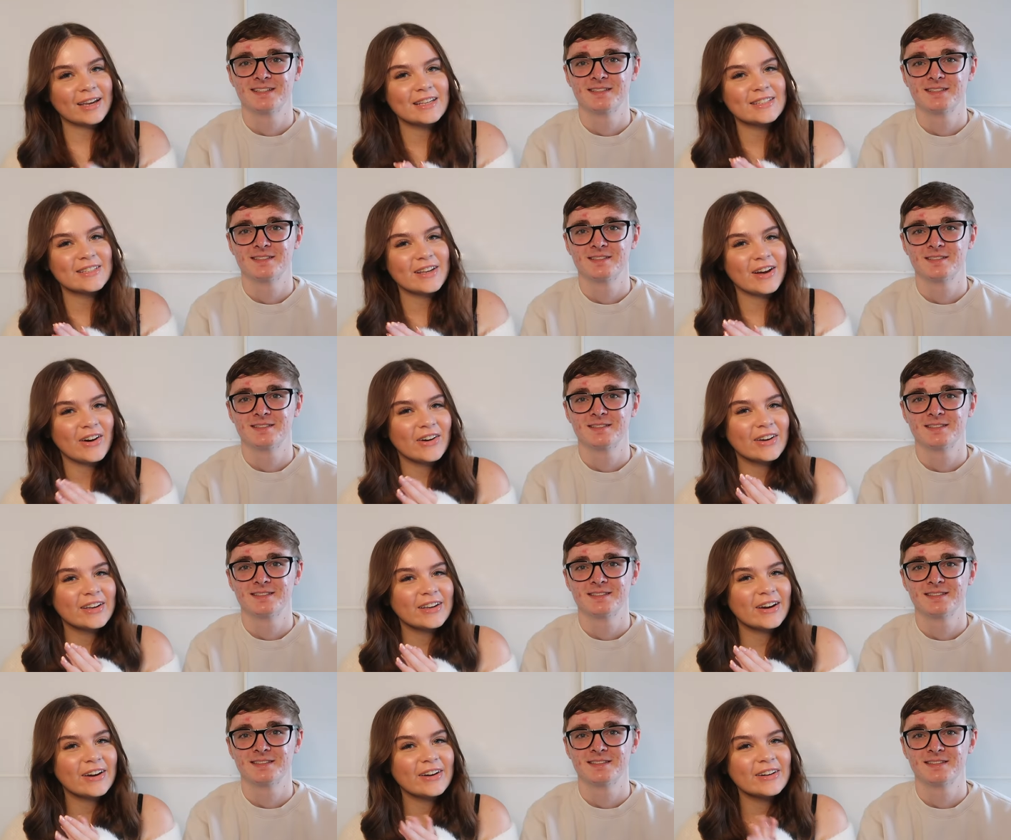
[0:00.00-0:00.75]
Speaker 1: so hi
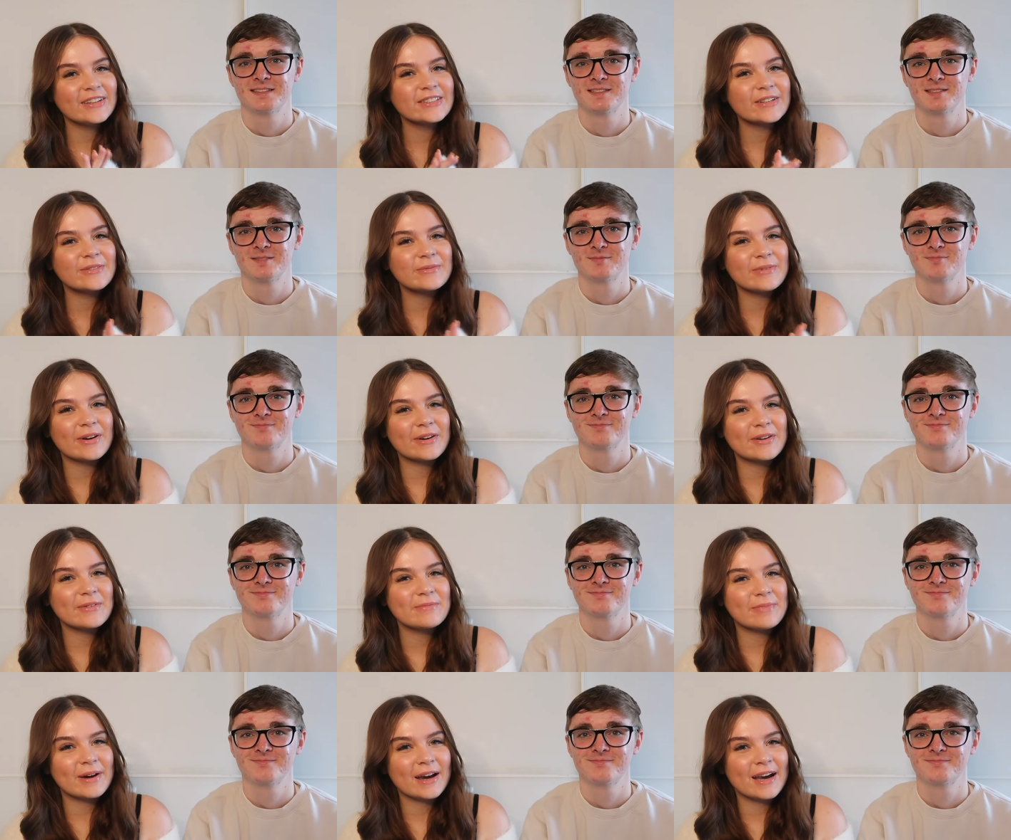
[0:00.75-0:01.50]
guys and
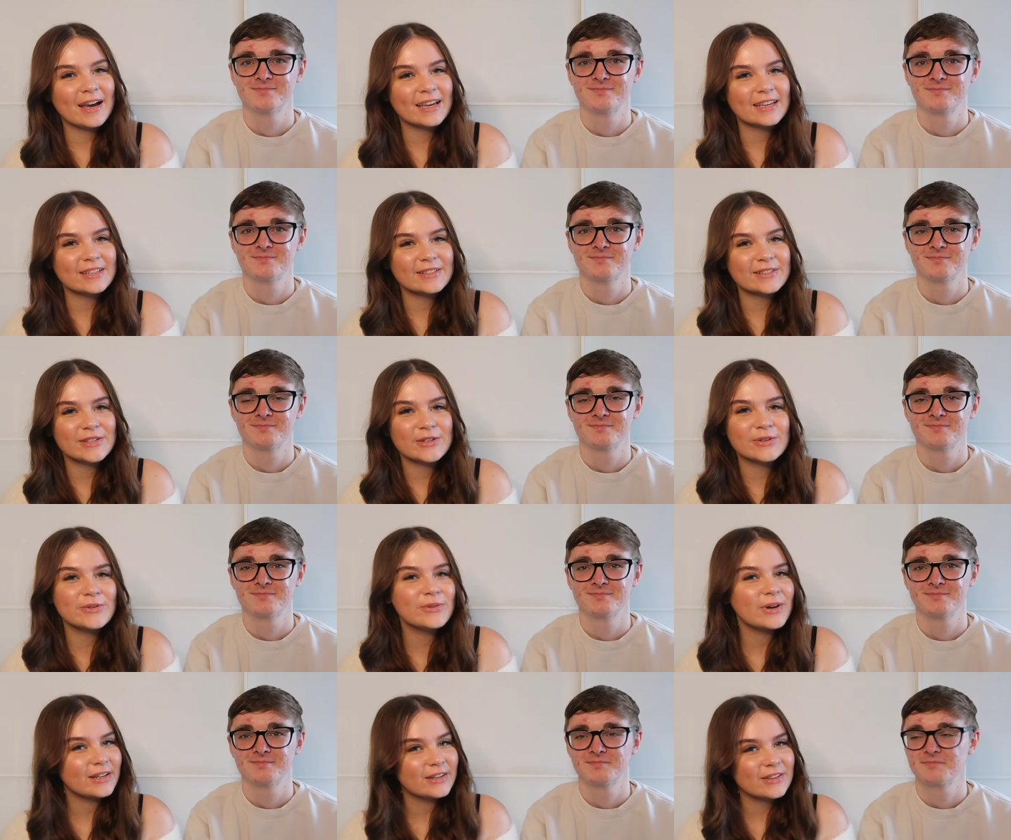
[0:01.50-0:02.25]
welcome back to
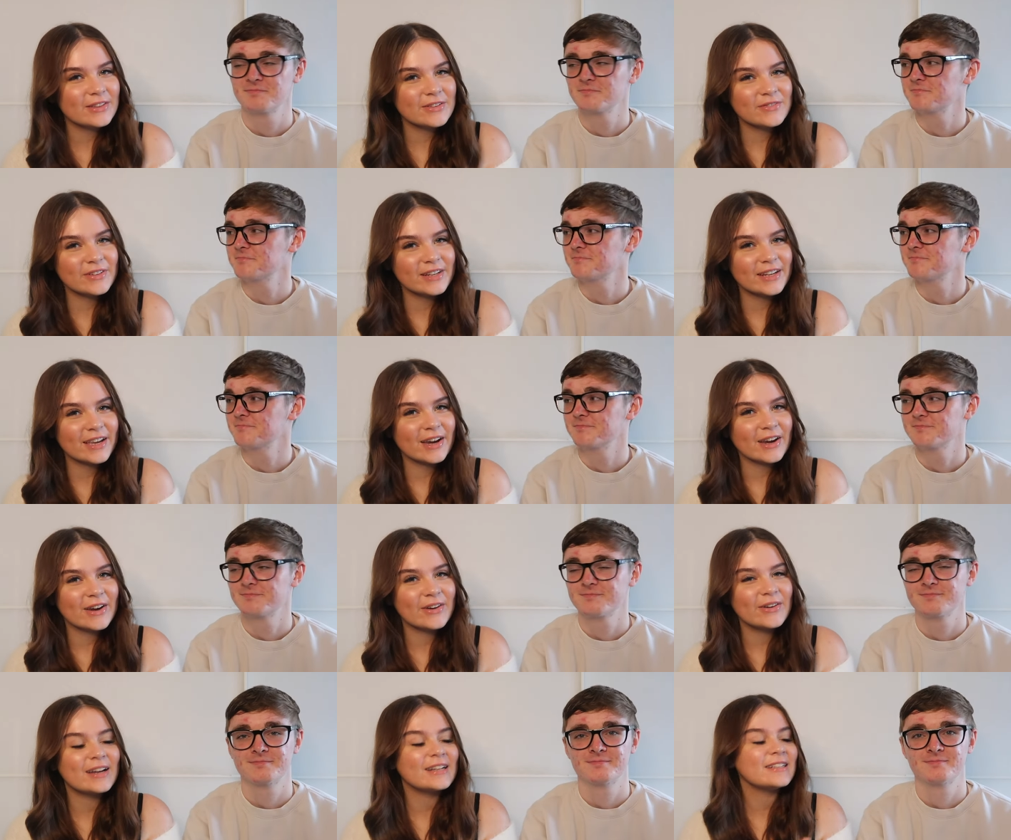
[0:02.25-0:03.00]
another video,
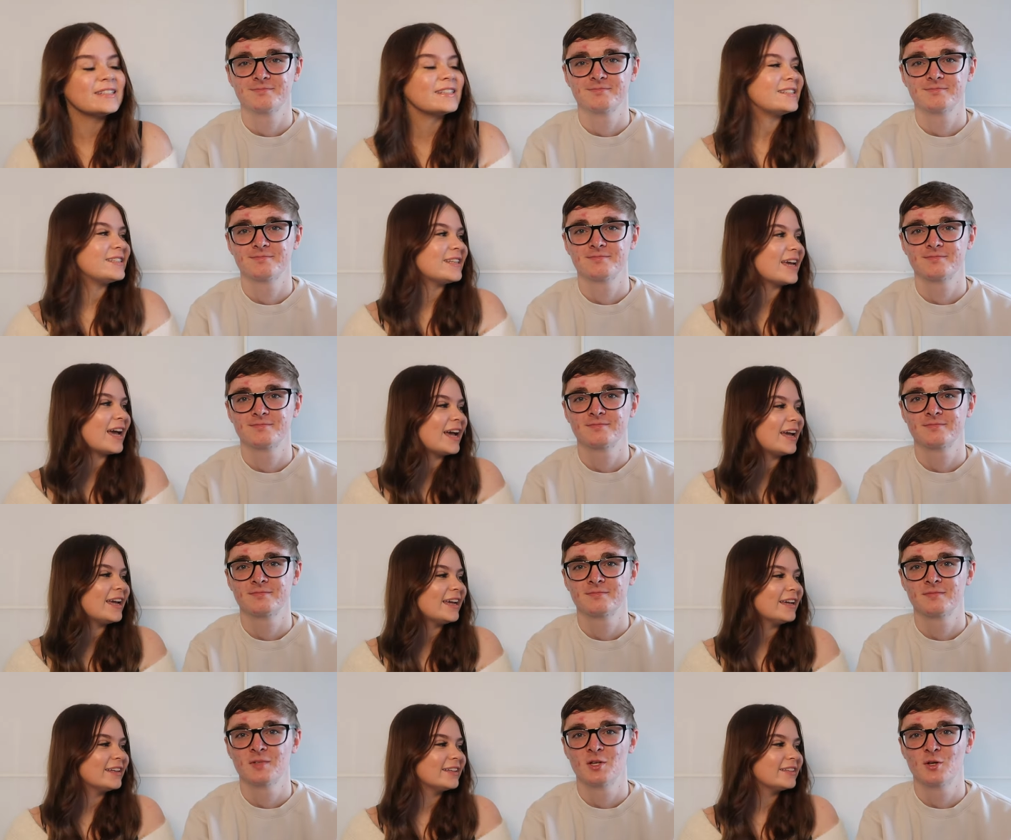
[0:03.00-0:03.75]
and
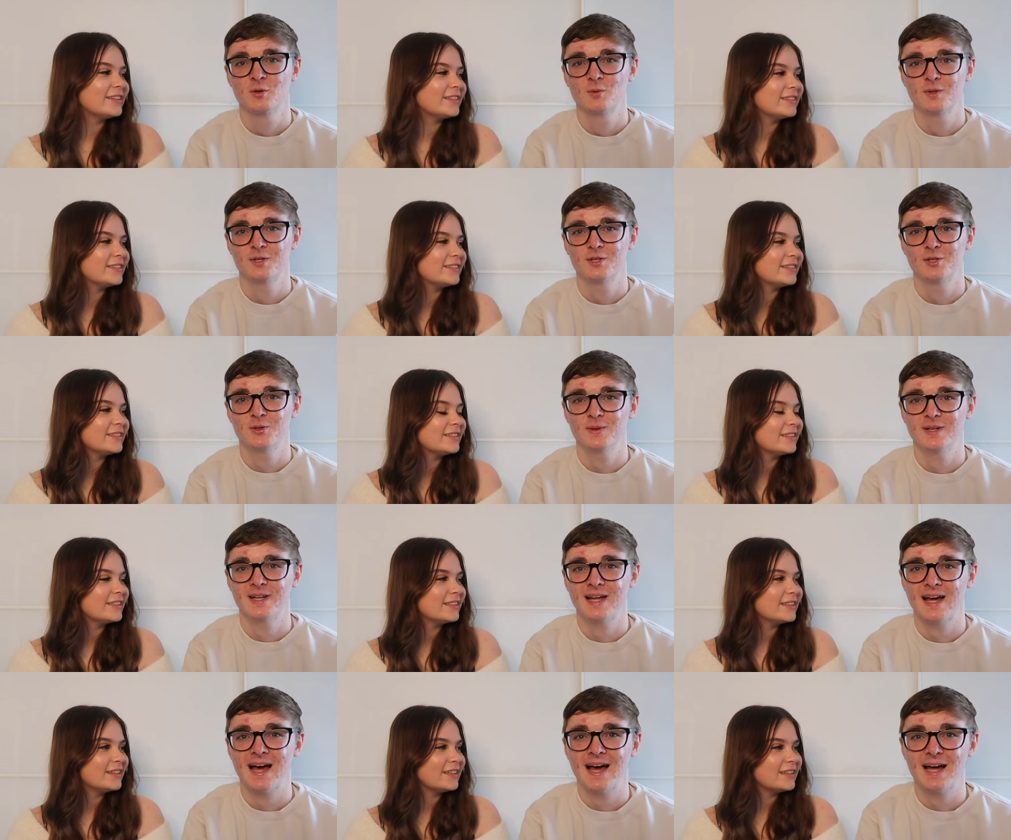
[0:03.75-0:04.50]
today
Speaker 2: we're doing
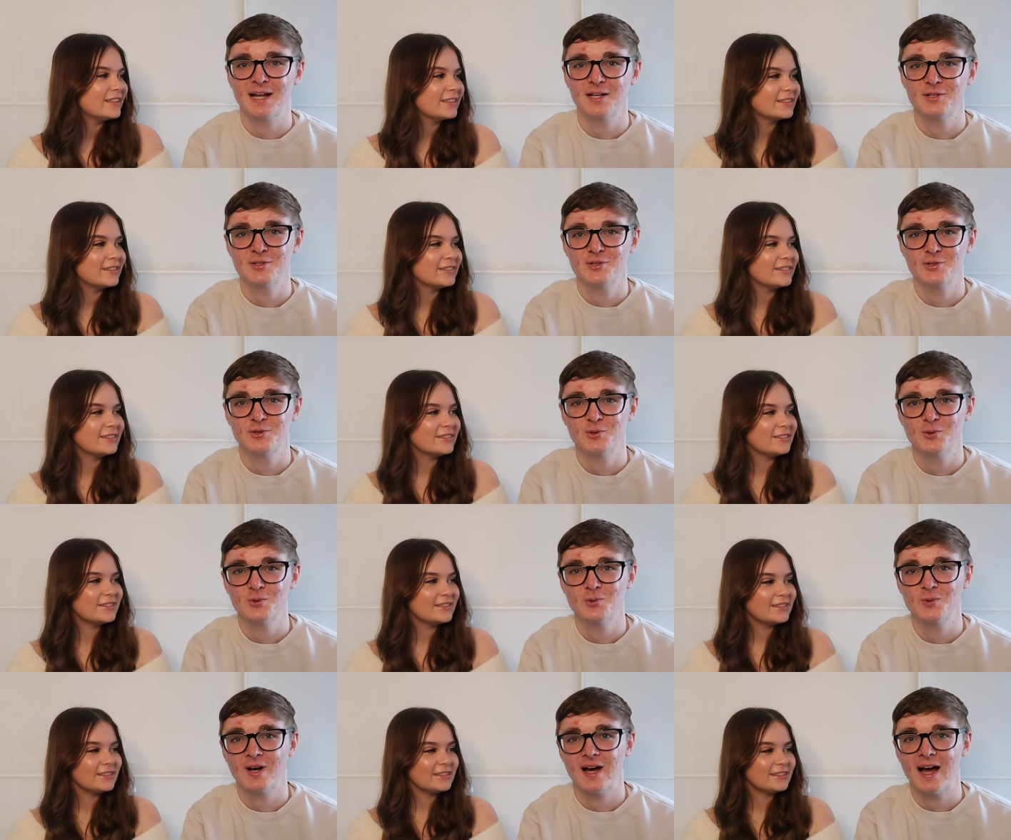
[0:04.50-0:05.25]
our
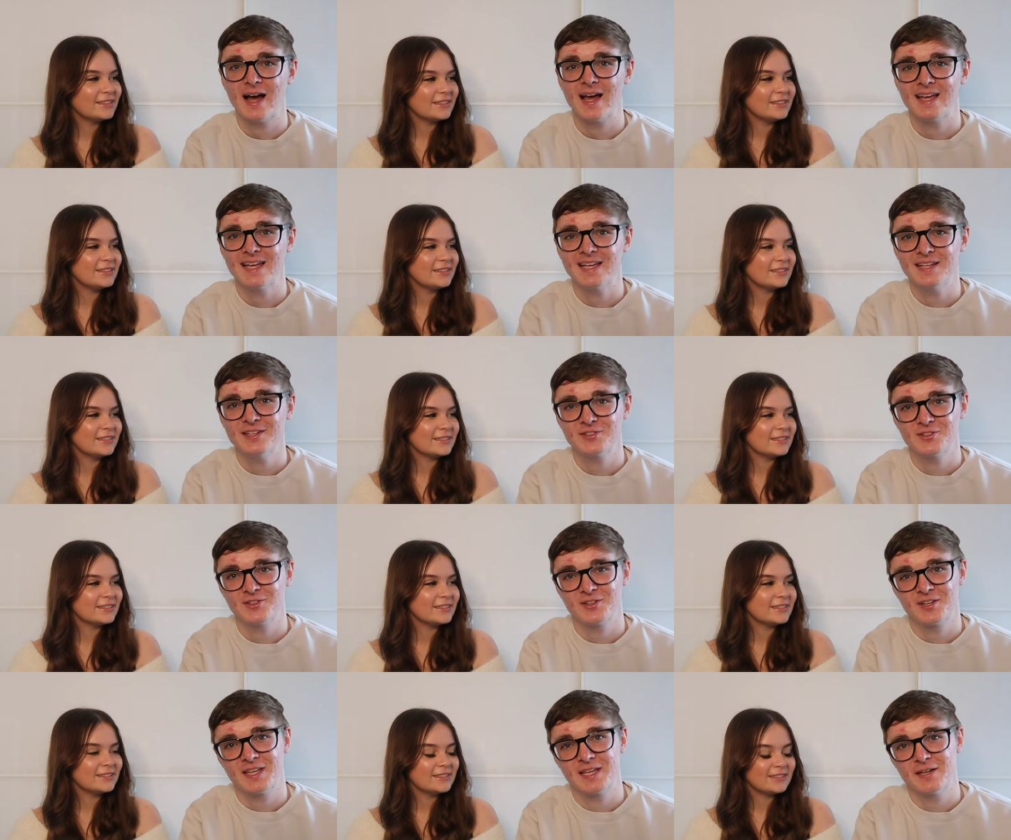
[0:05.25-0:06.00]
annual Easter
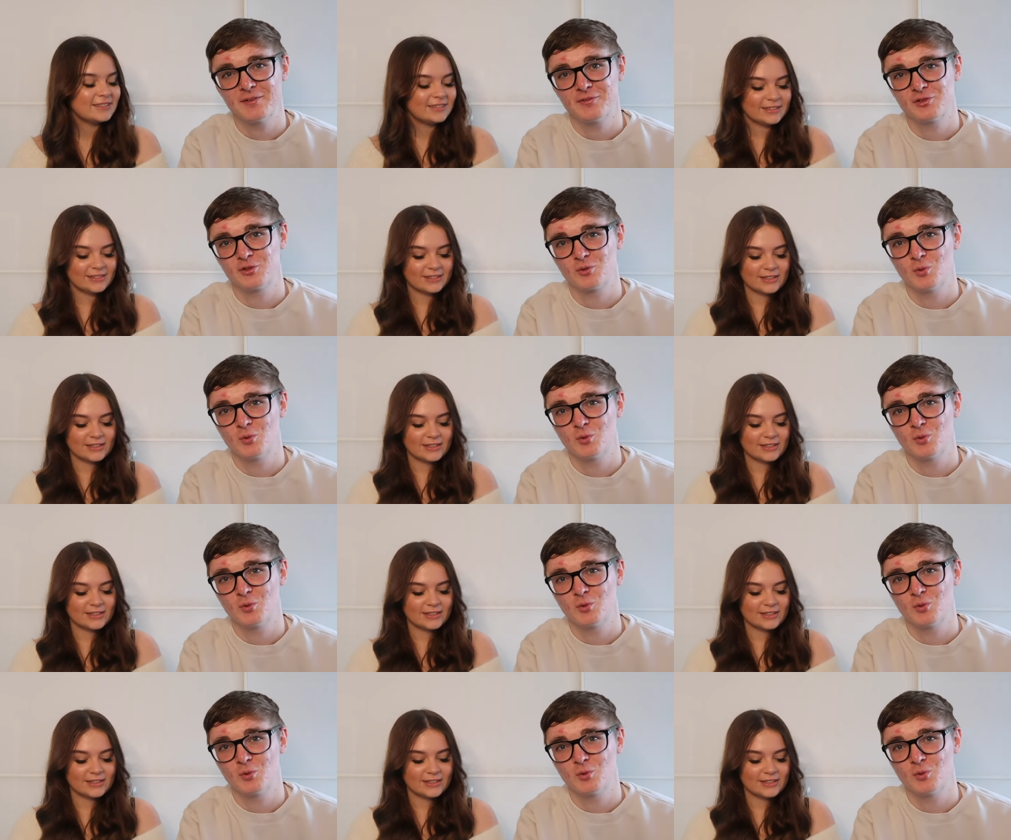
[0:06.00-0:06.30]
gift